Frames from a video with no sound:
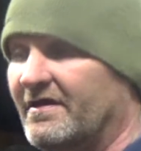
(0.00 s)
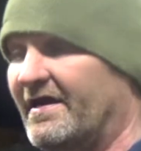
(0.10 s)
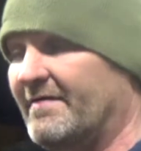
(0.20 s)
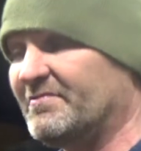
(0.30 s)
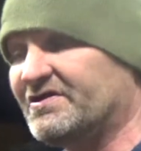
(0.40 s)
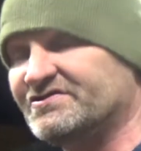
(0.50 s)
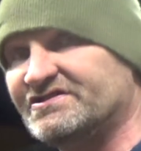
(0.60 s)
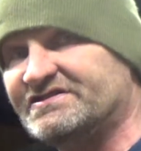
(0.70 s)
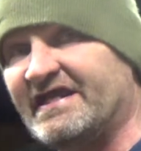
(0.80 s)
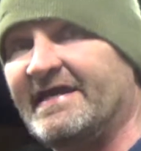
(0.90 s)
And because the
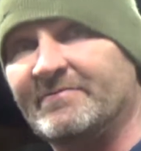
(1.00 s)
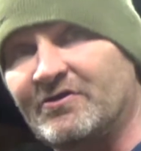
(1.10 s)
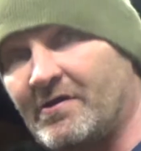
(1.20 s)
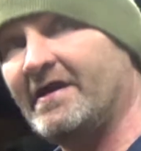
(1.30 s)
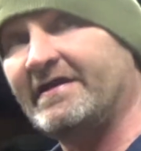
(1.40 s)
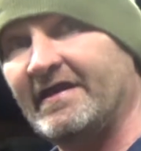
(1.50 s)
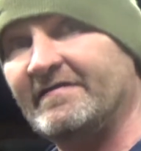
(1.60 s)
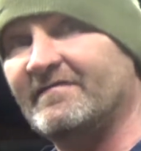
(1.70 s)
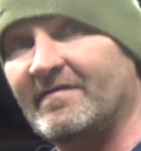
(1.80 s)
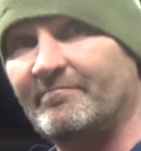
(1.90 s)
same
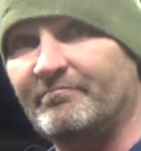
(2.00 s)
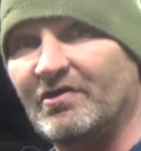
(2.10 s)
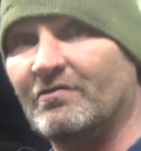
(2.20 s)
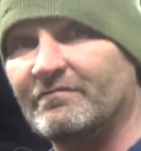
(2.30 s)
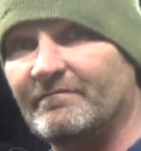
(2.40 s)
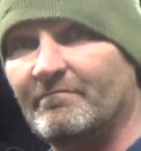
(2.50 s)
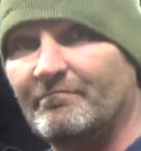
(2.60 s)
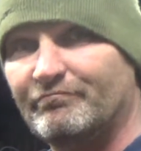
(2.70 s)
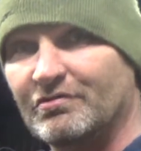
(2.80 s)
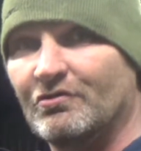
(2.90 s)
crackheads that built
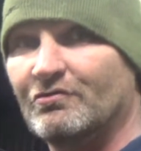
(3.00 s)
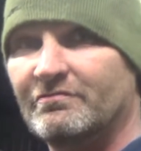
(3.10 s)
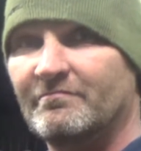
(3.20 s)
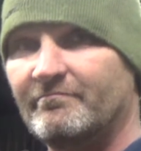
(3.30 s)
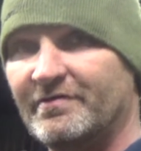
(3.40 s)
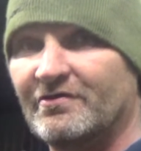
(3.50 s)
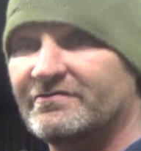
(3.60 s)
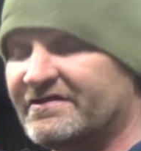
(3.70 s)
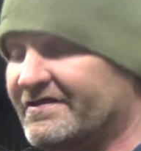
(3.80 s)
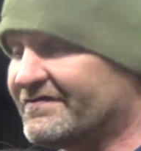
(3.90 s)

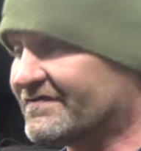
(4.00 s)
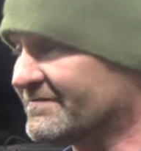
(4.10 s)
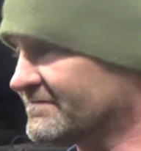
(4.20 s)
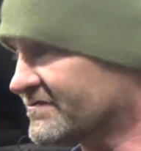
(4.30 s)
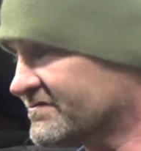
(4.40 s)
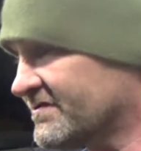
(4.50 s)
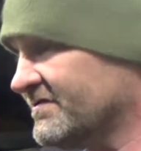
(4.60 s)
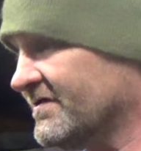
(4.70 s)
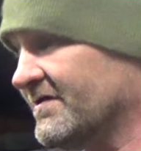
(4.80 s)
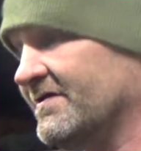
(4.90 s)
this,
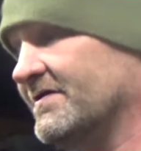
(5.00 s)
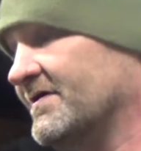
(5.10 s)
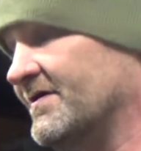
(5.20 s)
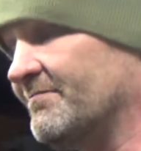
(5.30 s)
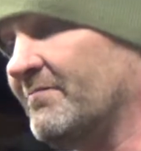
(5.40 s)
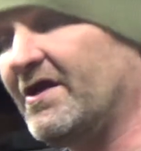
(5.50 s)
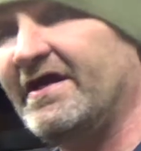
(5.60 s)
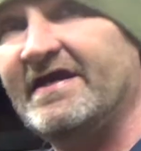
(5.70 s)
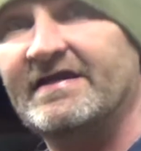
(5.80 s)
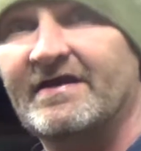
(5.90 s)

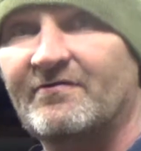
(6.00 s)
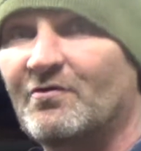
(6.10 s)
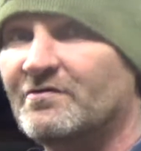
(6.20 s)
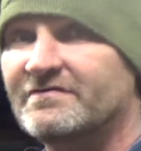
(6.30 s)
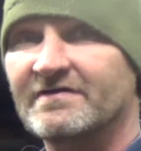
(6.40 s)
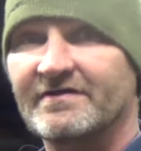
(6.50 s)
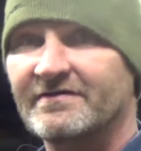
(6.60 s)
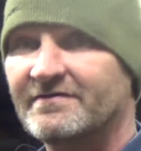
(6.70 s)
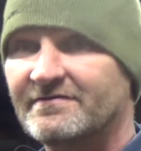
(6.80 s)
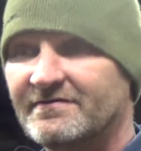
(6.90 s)
man, I don't know what to tell
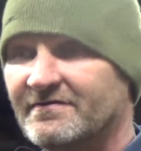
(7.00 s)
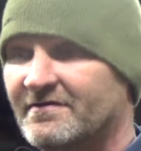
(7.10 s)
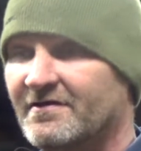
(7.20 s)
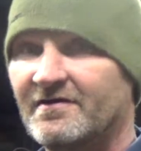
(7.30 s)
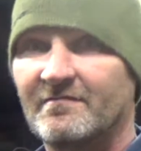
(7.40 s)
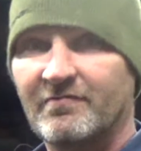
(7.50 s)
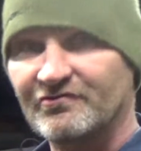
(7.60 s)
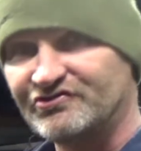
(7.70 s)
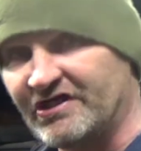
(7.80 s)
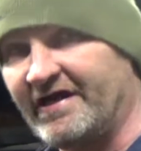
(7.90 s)
you.
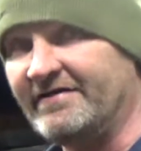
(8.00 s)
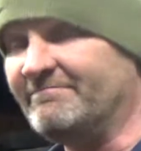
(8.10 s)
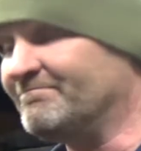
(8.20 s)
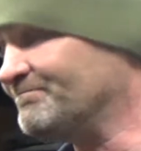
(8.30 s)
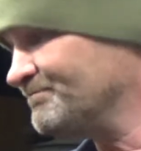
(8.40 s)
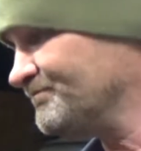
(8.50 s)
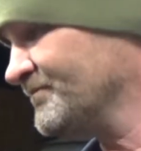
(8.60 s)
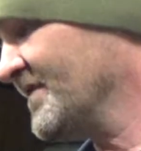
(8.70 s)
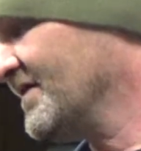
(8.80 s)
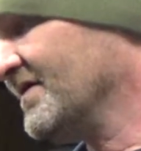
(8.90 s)
Brother Chad,
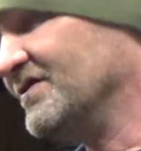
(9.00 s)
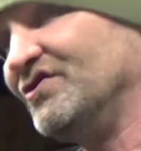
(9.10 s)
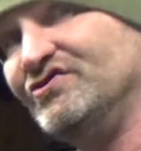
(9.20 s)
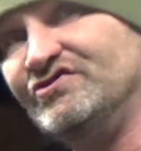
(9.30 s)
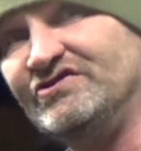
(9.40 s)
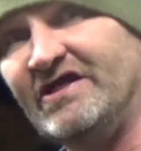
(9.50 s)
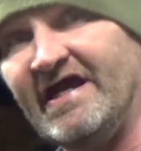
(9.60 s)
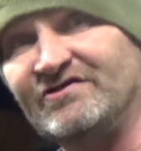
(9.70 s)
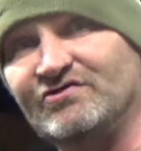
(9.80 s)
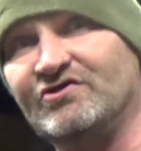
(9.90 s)

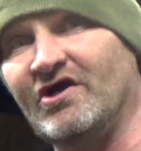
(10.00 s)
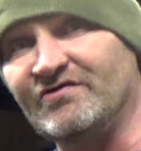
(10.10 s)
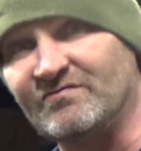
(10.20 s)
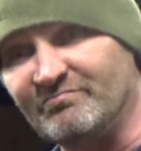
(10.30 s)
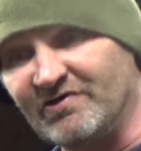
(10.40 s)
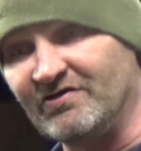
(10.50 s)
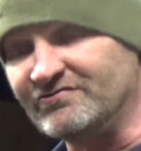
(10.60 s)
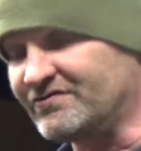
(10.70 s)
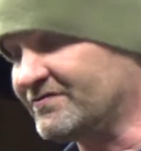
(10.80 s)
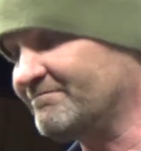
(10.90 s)
Gangster Custom
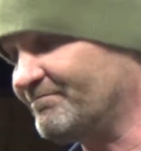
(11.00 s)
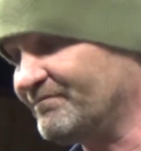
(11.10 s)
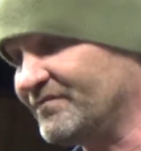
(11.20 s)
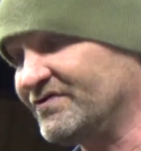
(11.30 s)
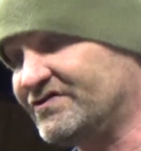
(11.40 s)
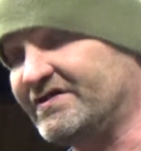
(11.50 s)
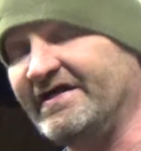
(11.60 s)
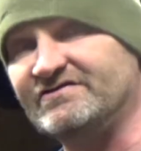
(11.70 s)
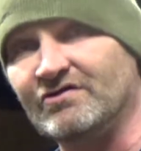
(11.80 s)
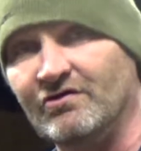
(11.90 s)
Builds.
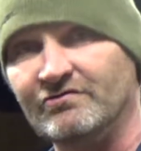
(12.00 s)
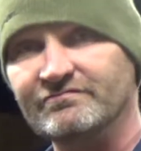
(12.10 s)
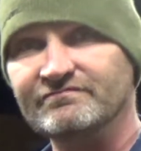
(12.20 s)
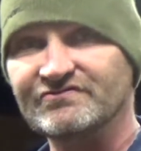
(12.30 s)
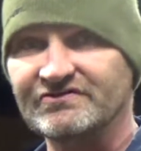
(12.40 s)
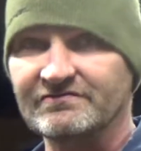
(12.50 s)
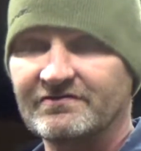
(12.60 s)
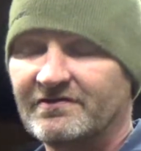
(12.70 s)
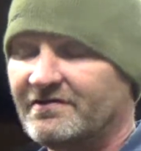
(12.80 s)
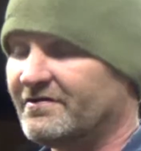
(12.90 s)
Stay tuned.
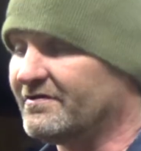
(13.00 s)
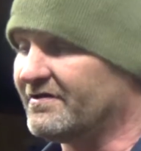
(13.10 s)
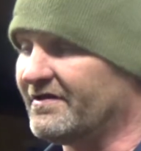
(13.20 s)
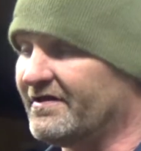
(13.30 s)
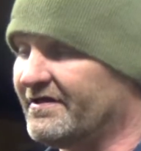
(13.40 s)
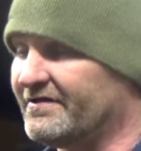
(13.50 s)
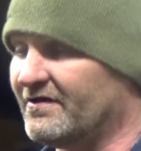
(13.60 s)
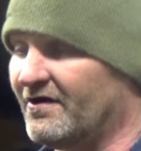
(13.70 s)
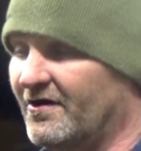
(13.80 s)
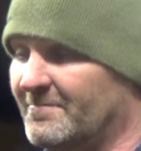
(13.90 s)

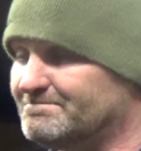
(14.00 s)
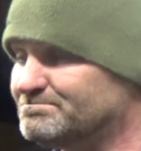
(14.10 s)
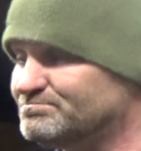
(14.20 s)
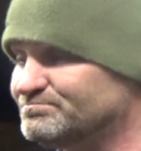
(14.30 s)
And I